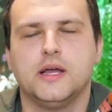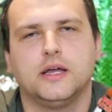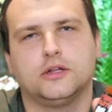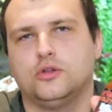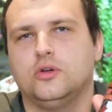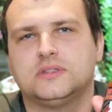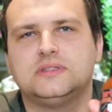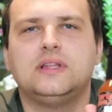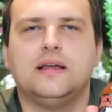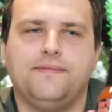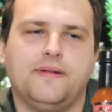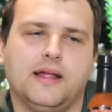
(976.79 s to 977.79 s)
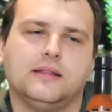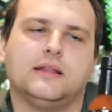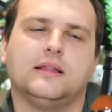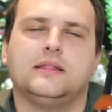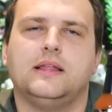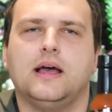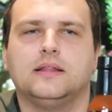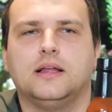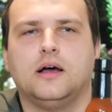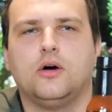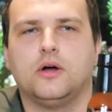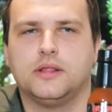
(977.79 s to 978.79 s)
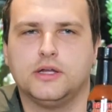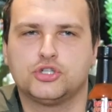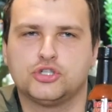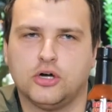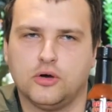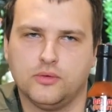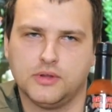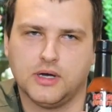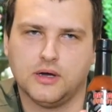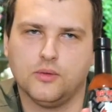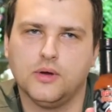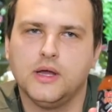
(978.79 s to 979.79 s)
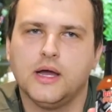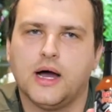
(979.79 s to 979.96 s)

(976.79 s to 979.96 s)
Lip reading: It looks different than on the show though.